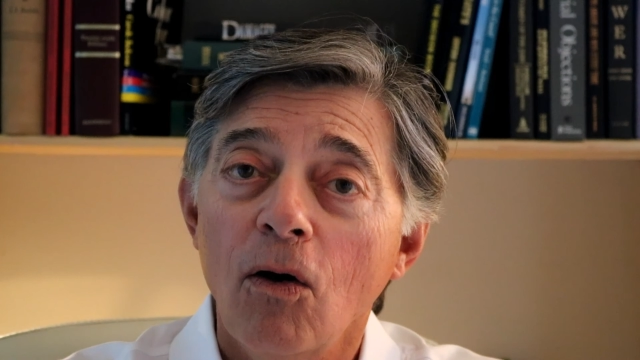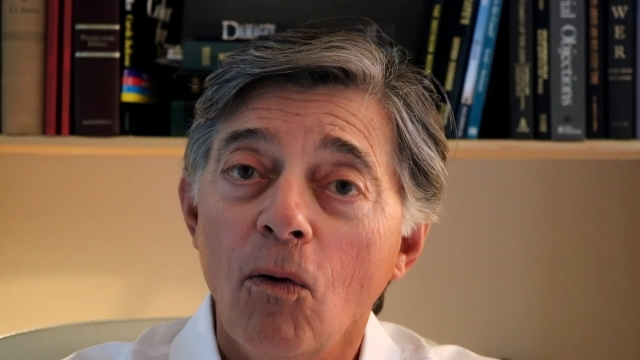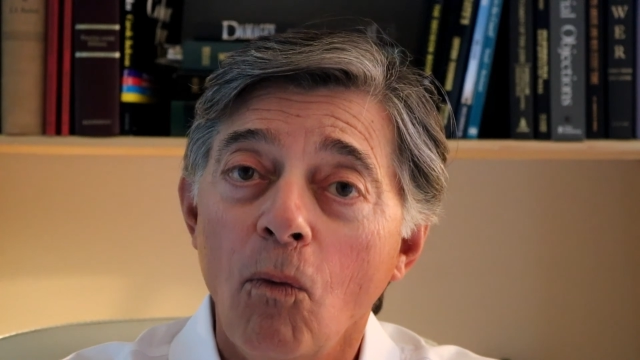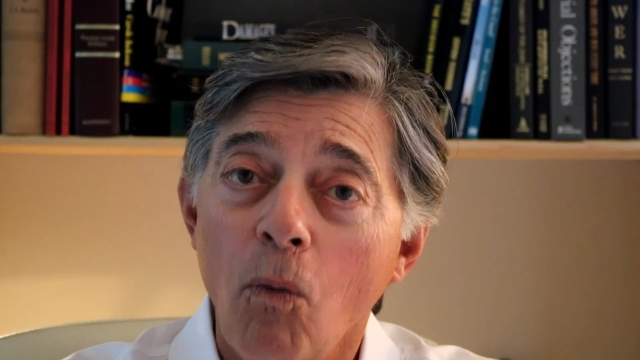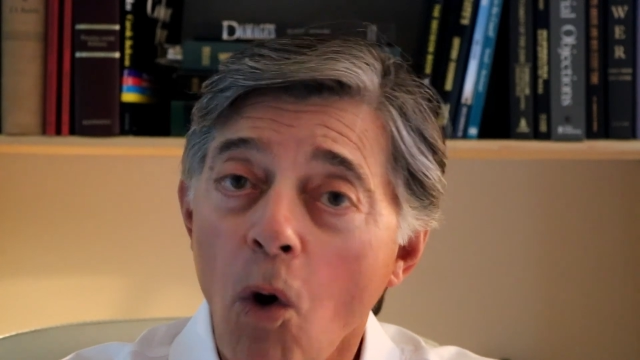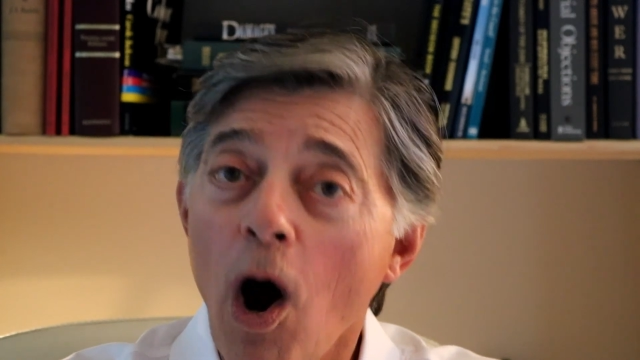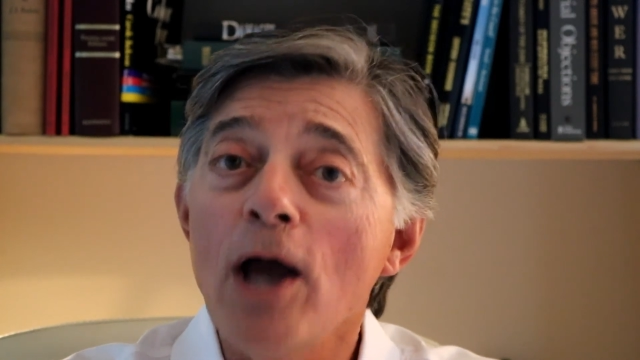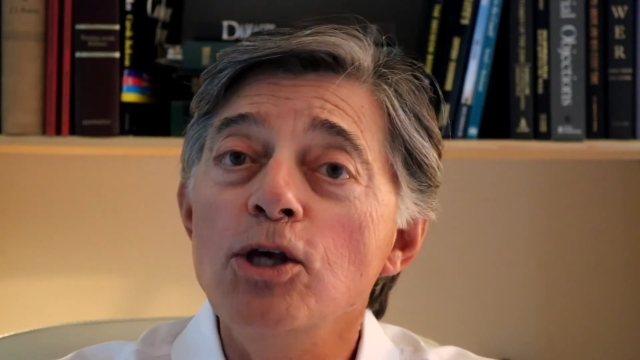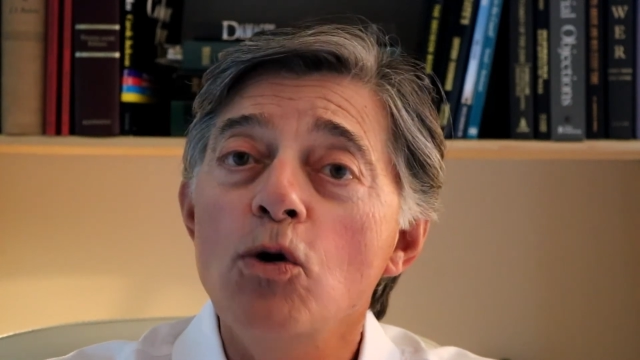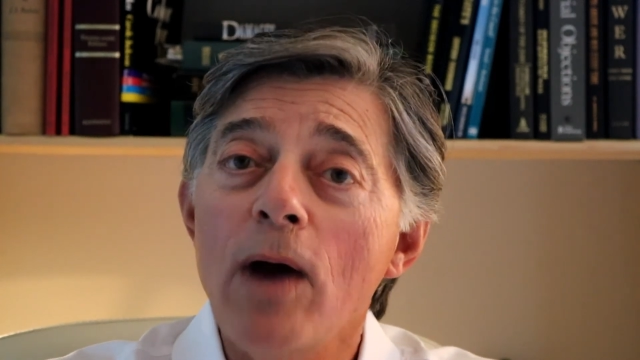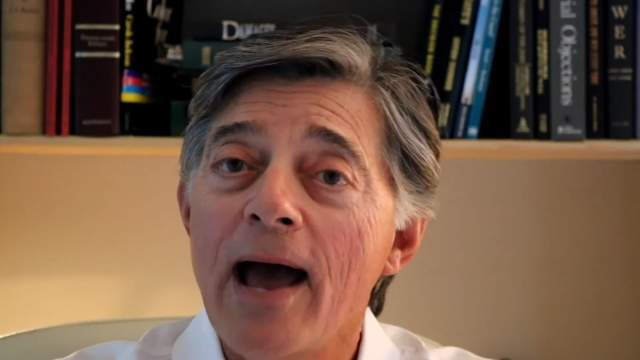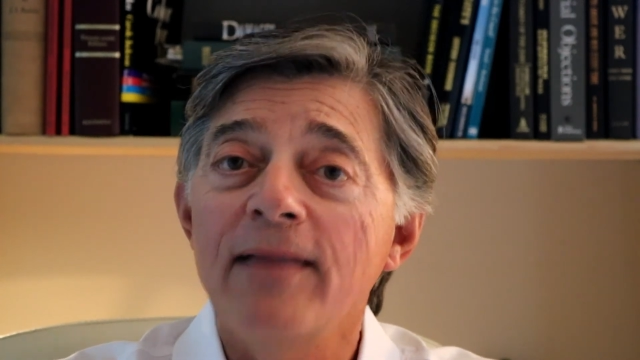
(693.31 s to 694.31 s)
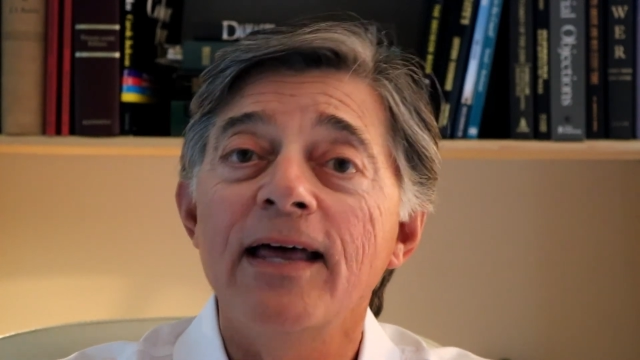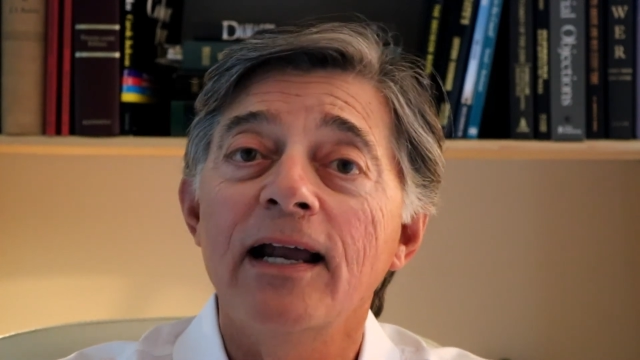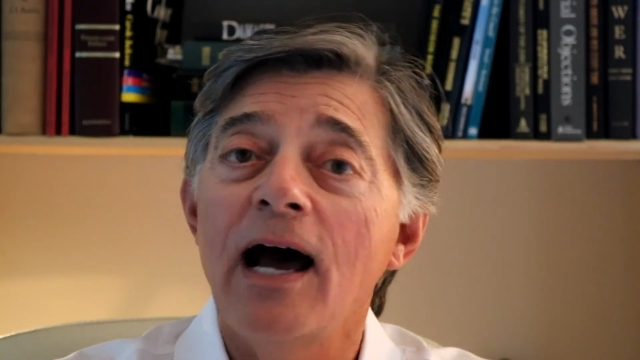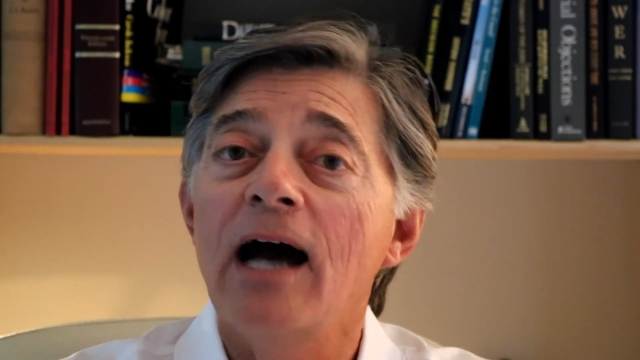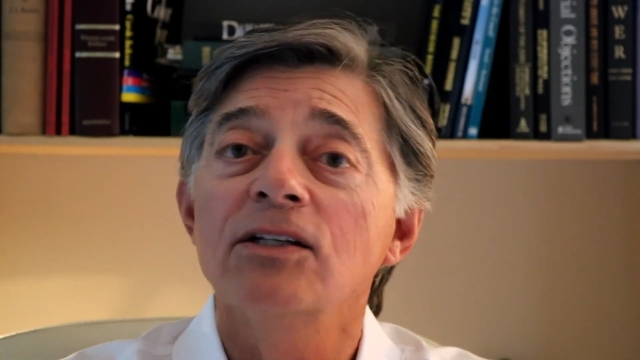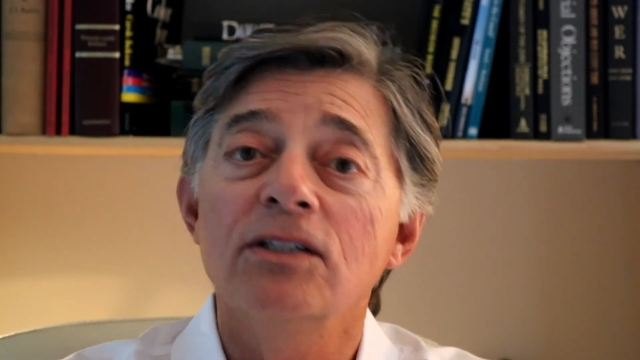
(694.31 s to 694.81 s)
why you had that
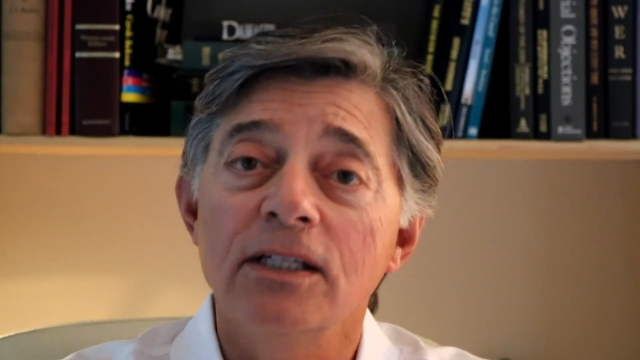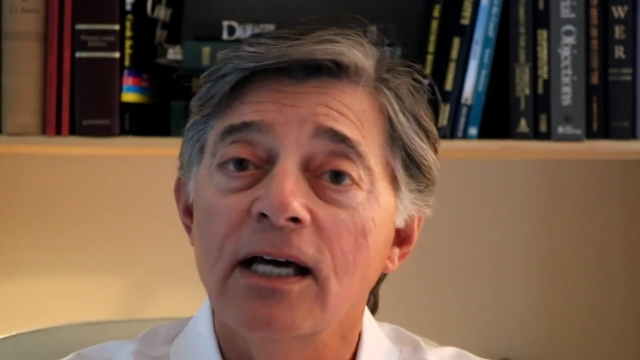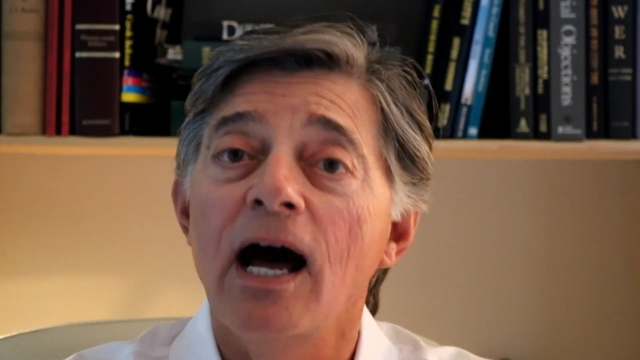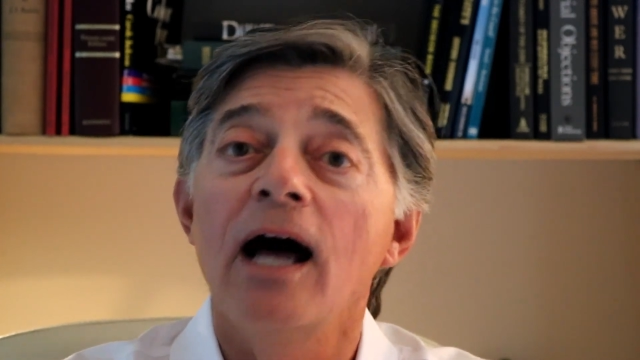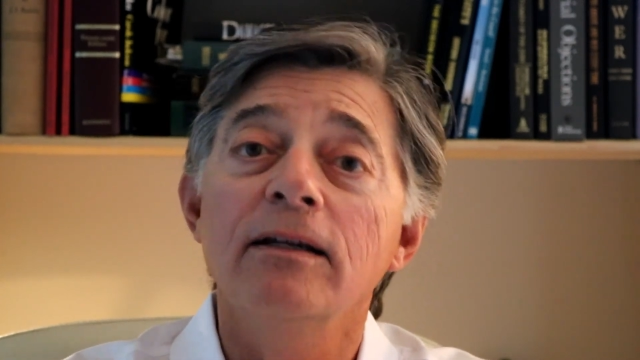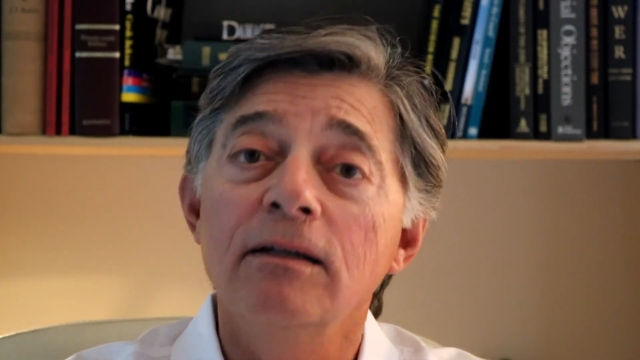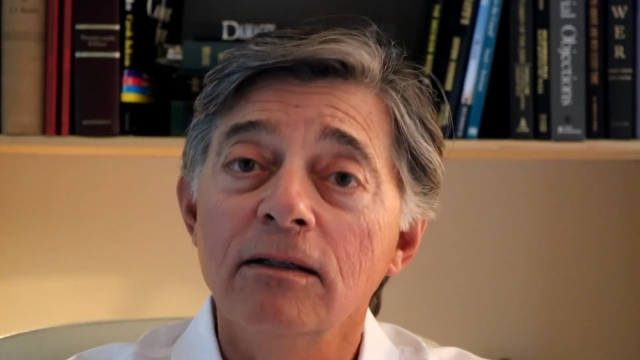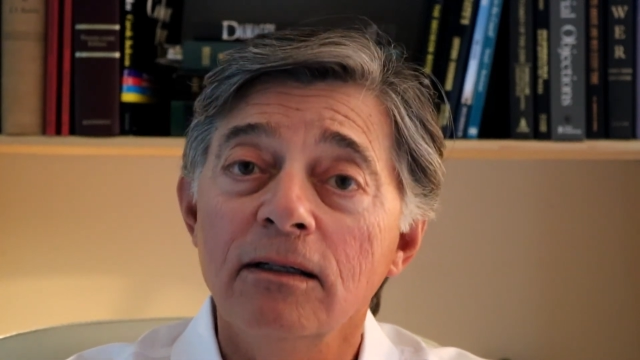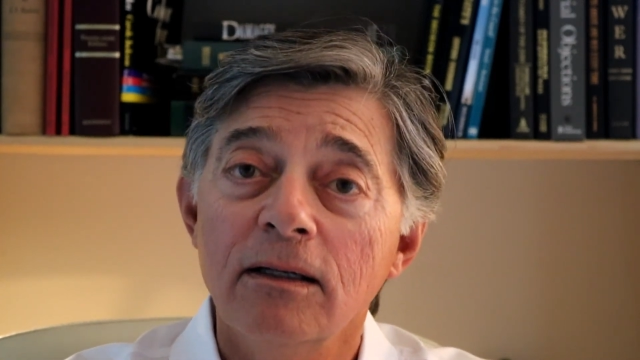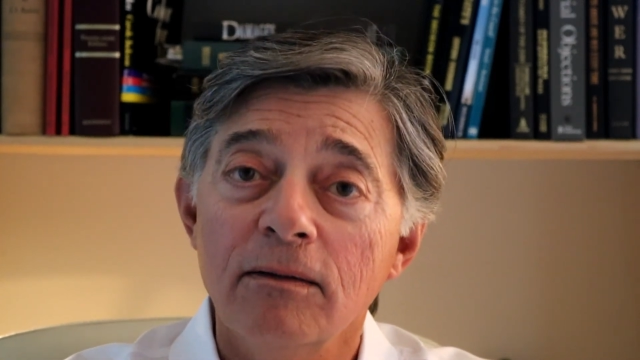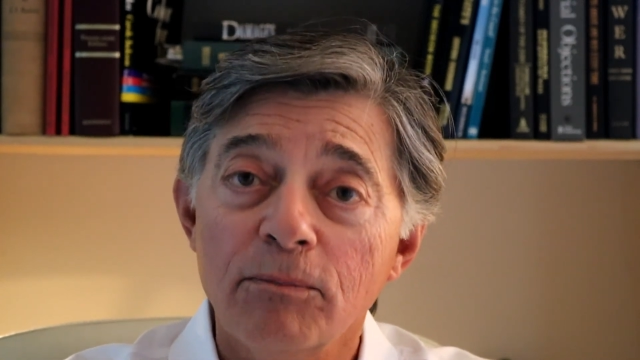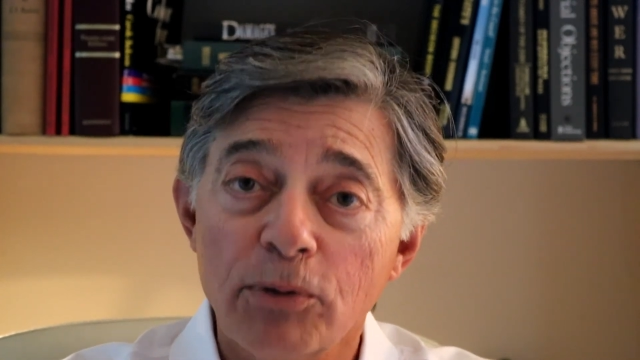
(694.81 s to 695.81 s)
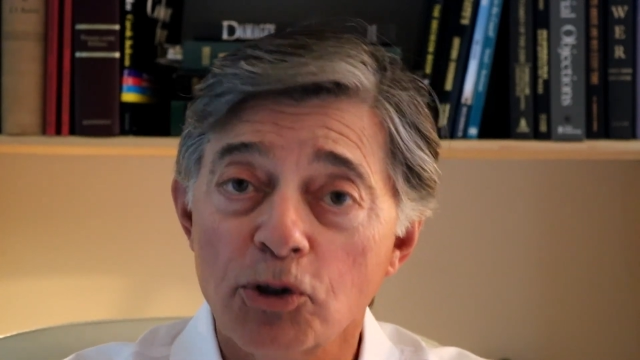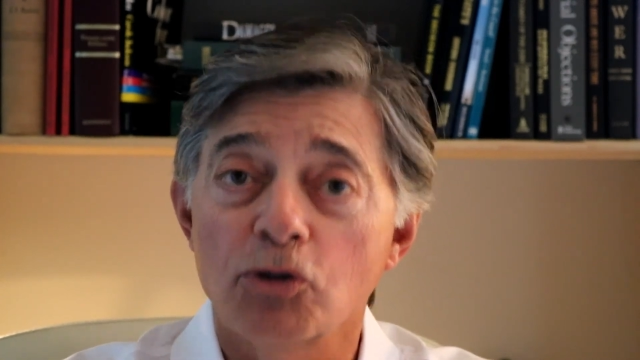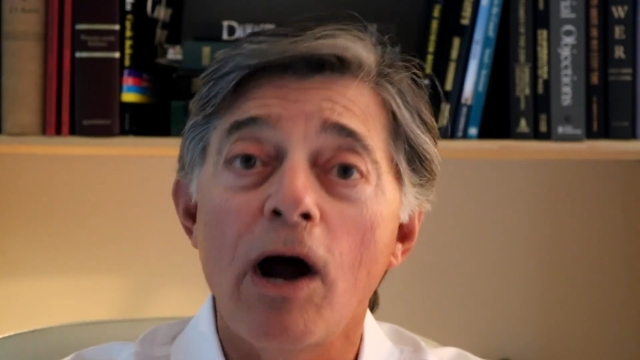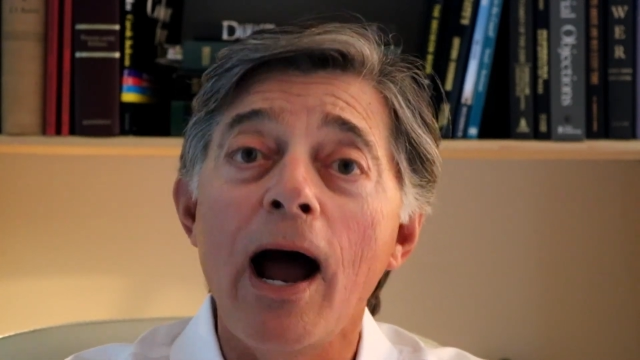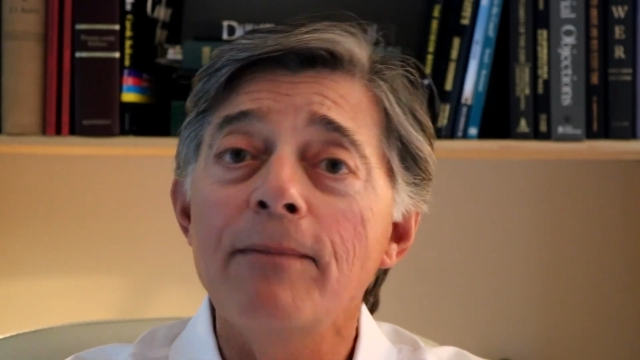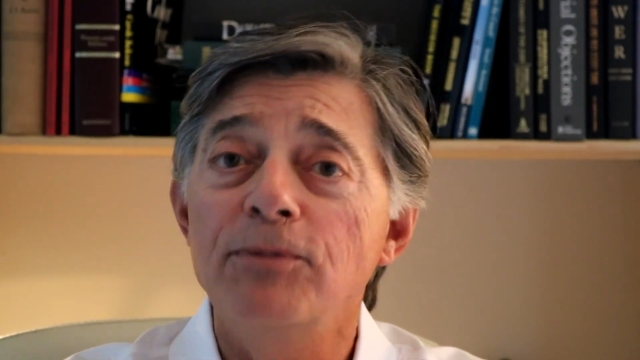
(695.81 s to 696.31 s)
Oxycontin
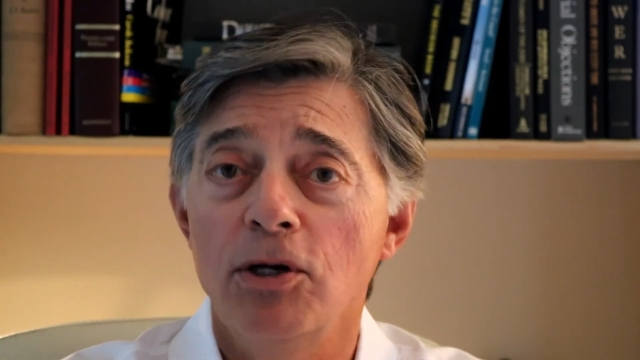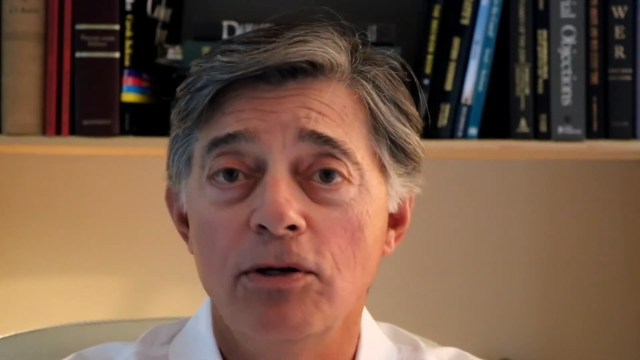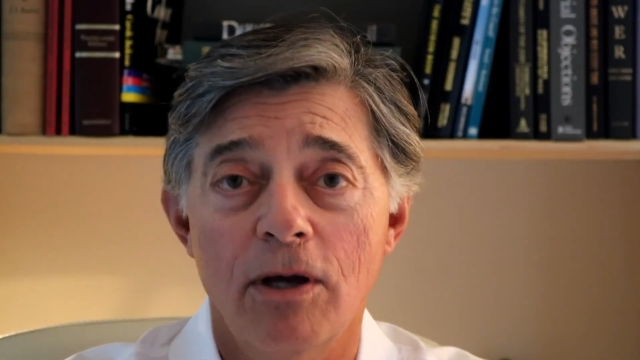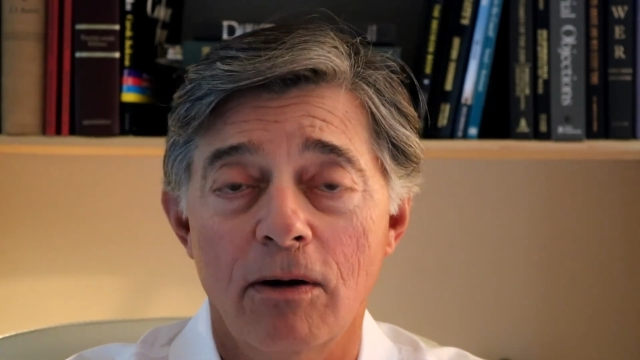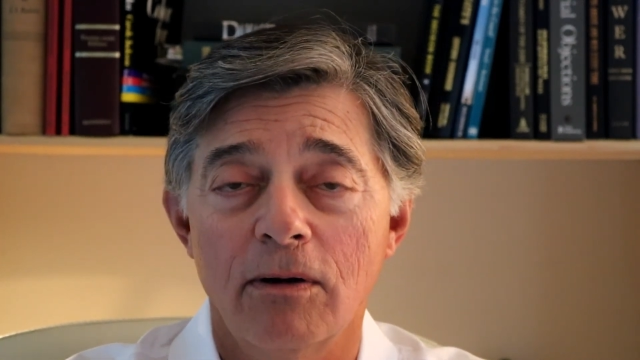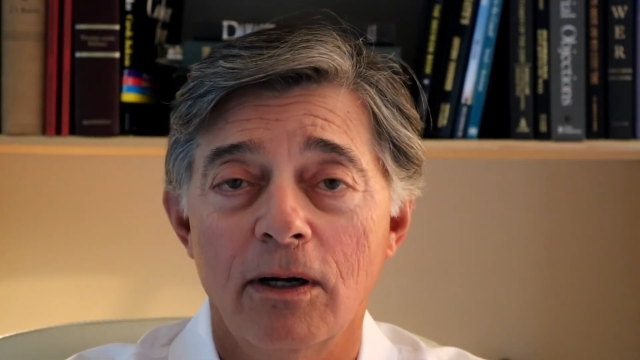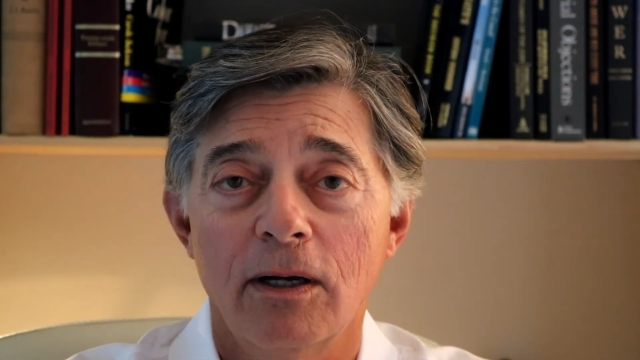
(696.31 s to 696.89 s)
prescribed to you.